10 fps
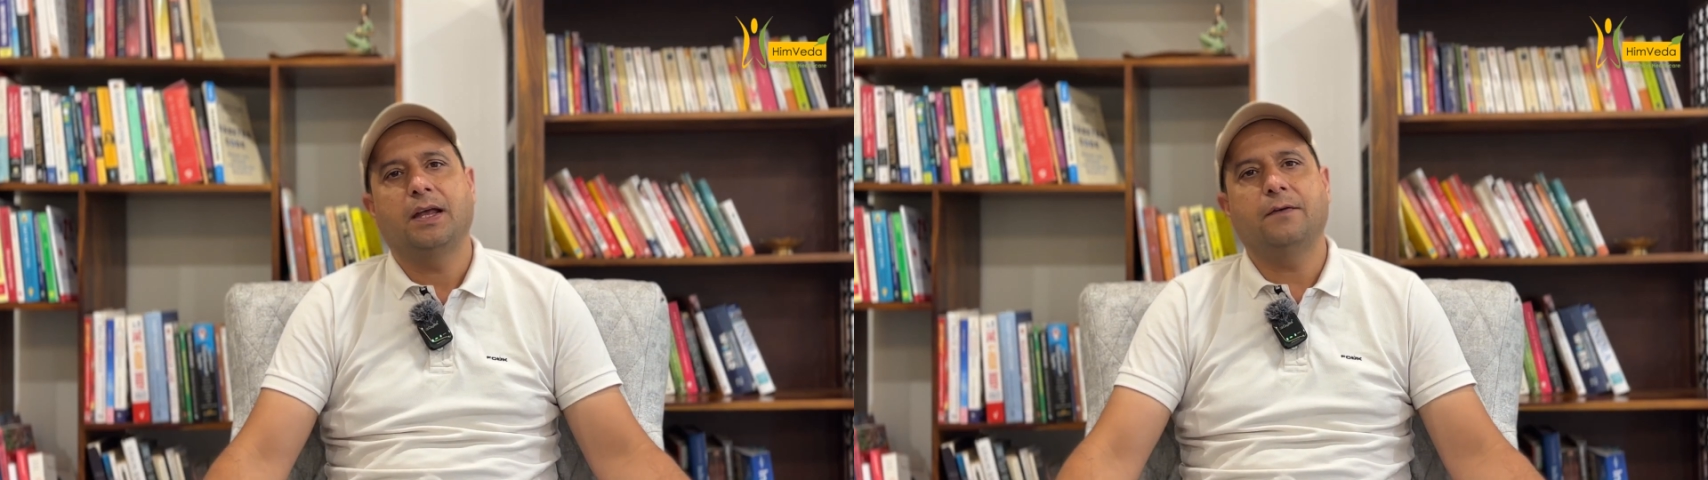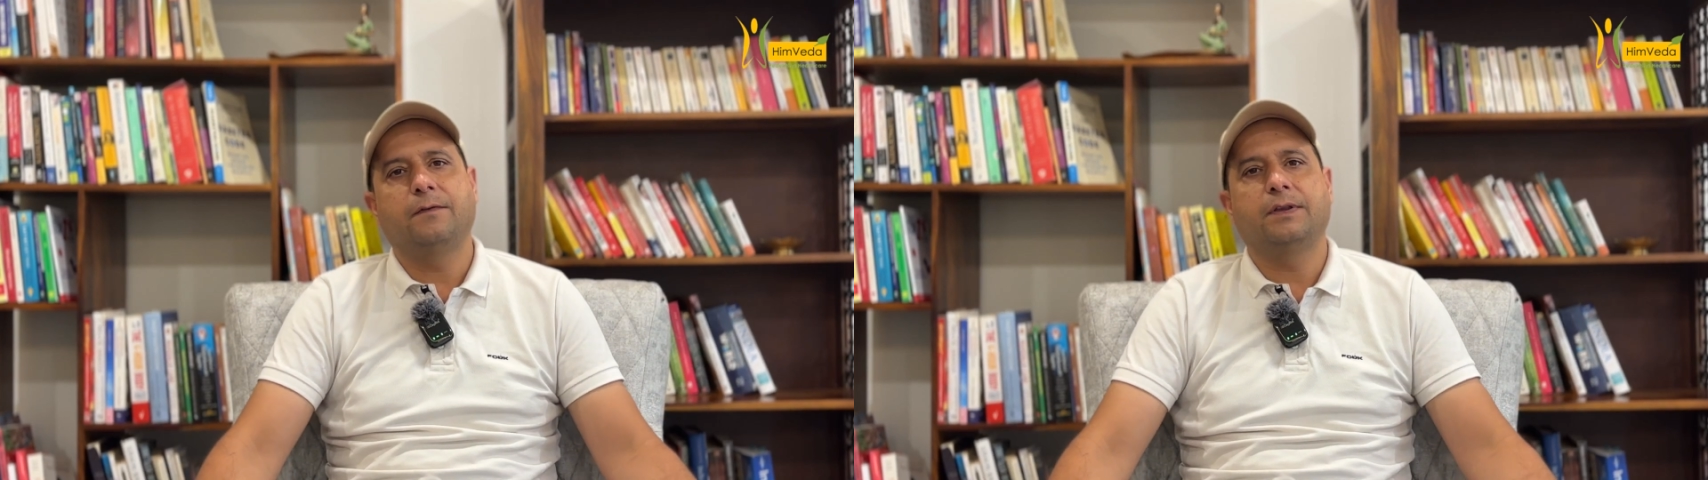
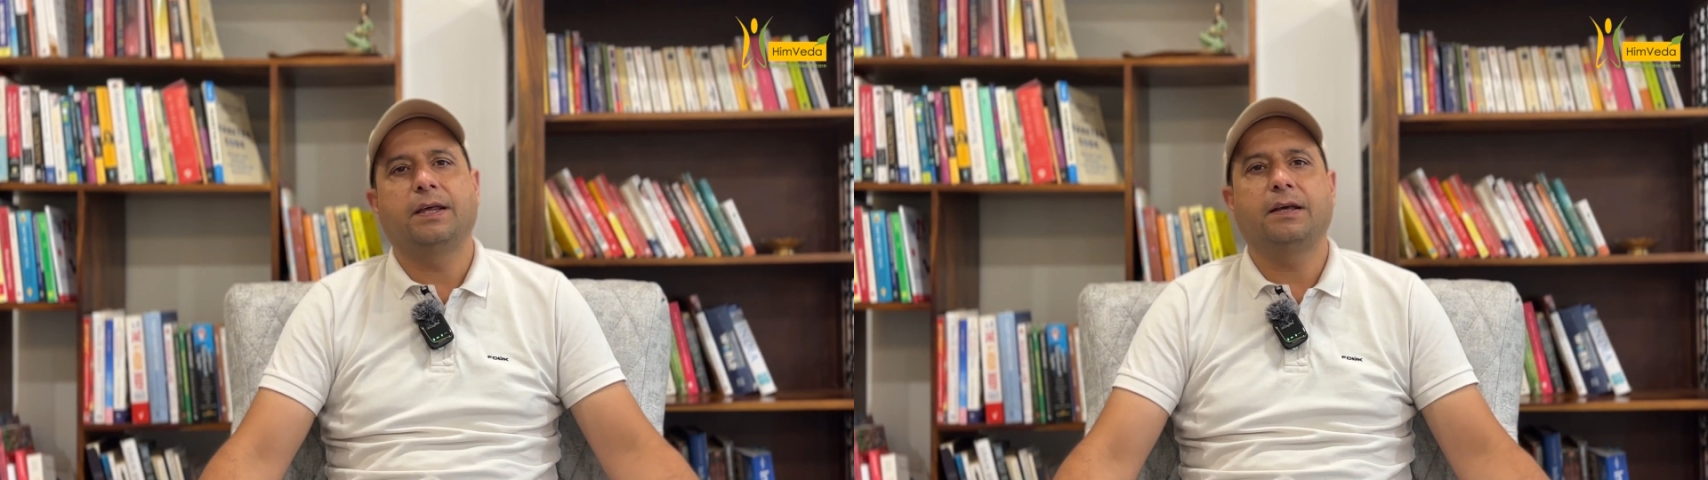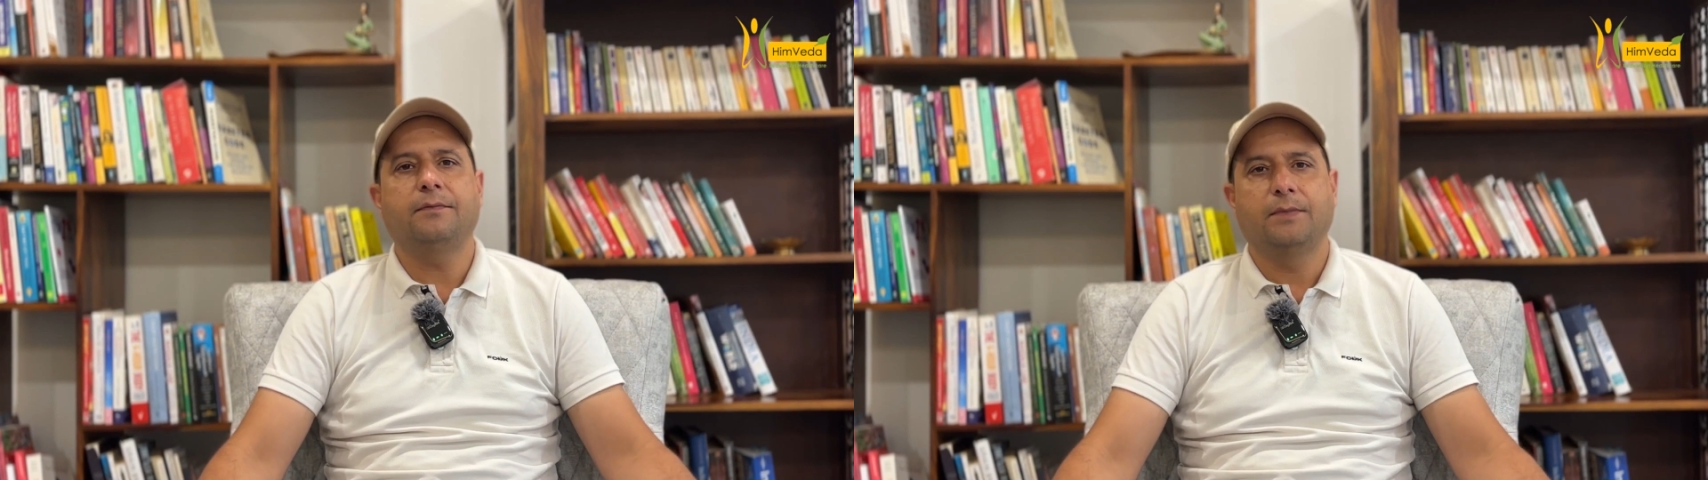
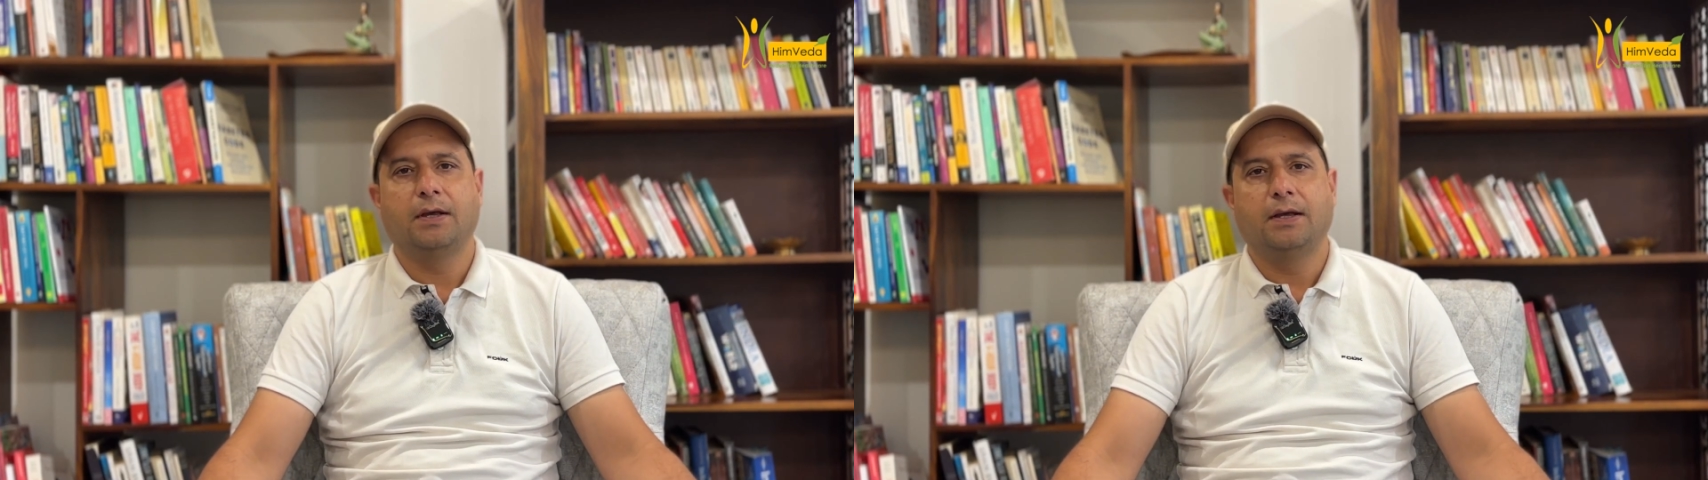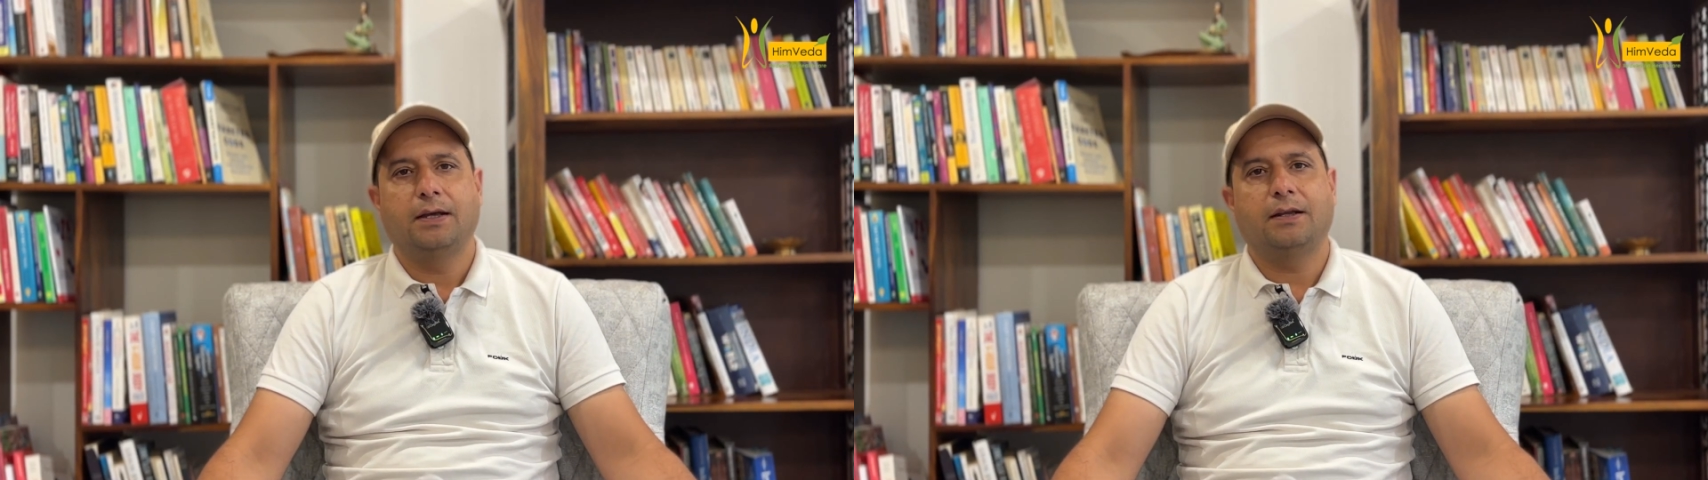everything
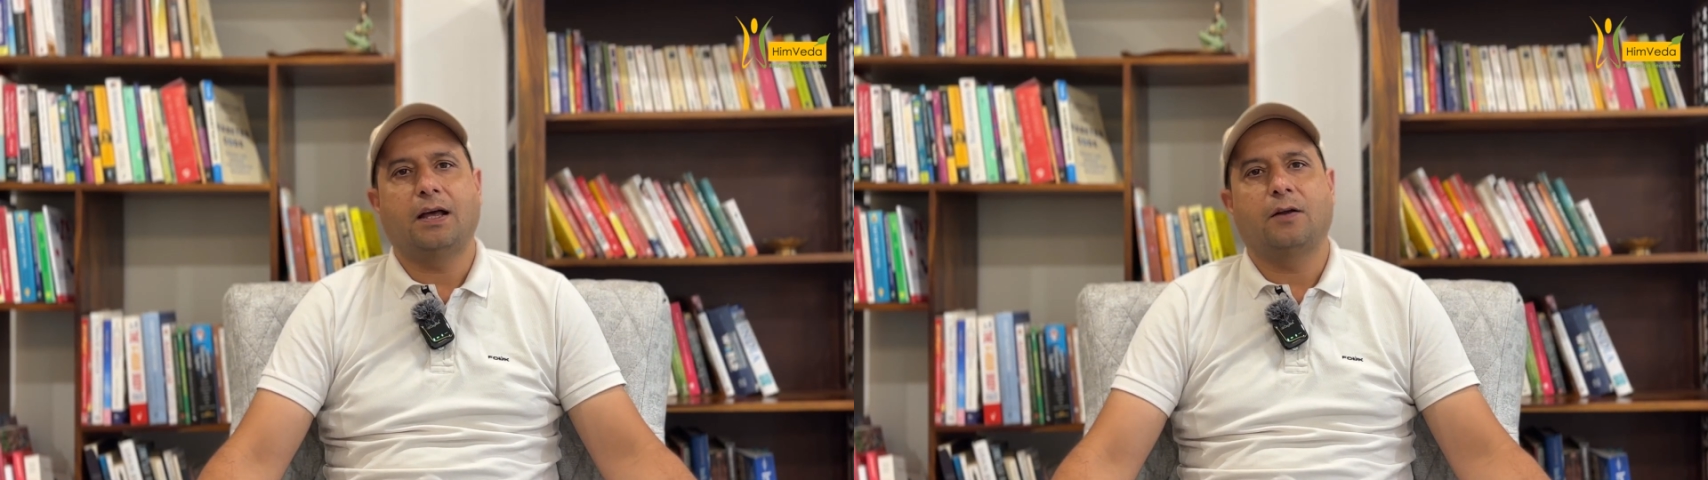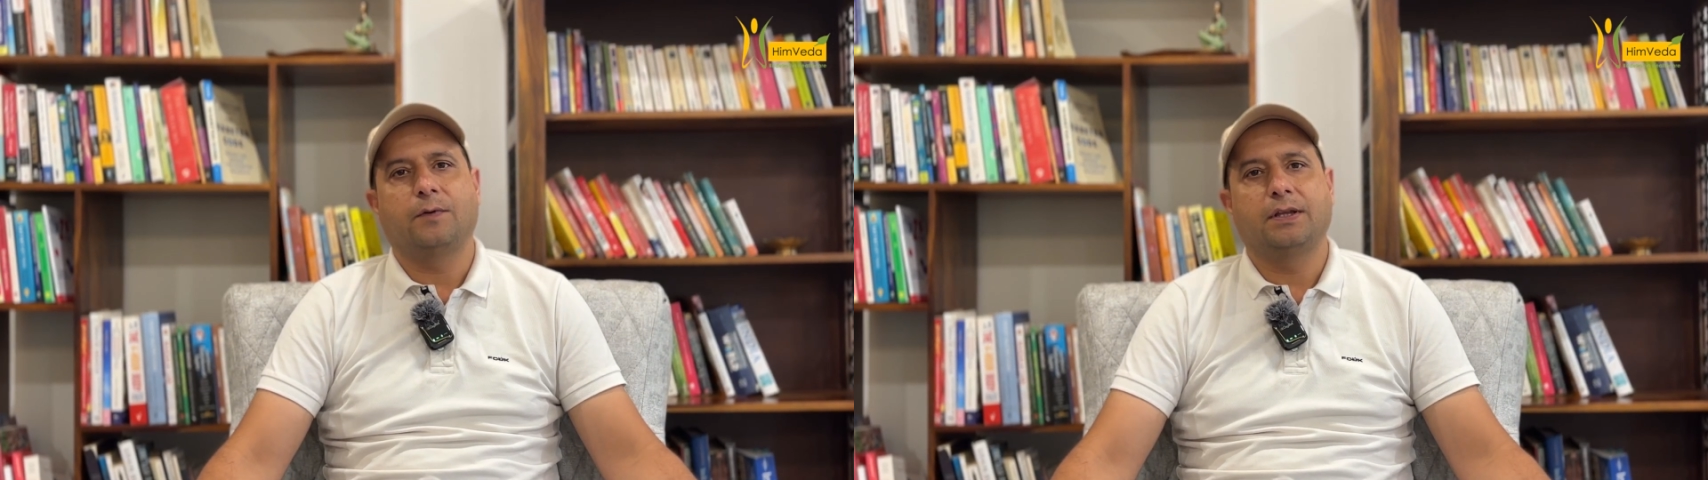in
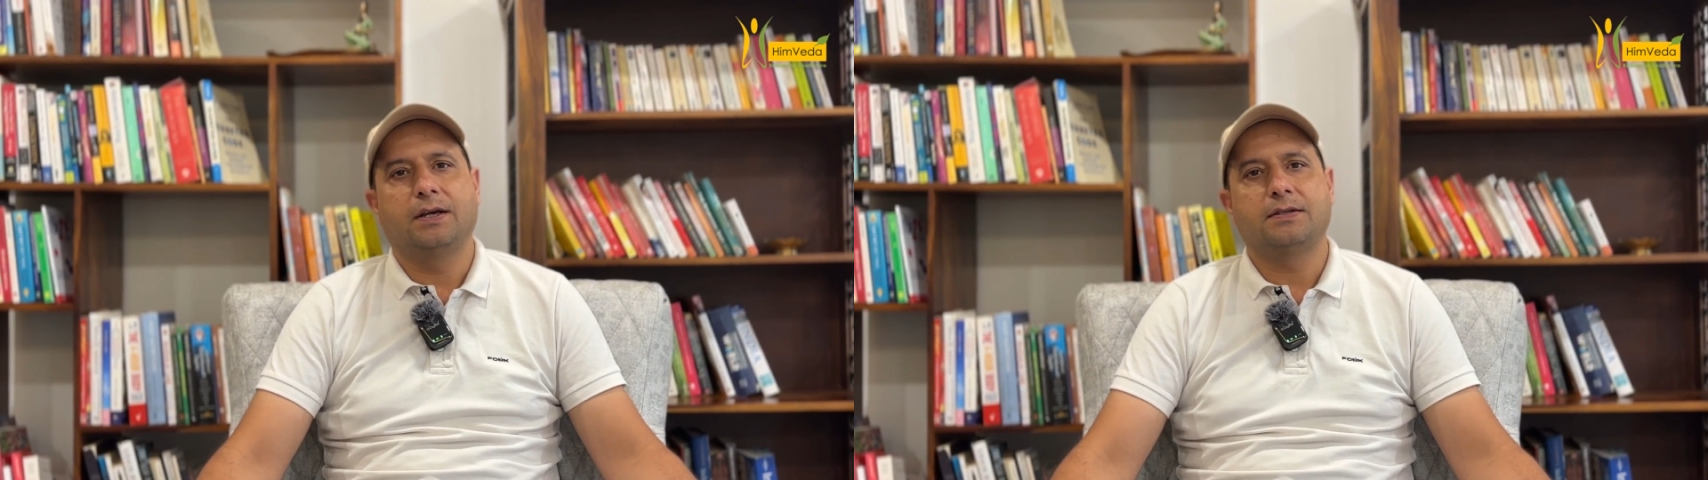Ayurveda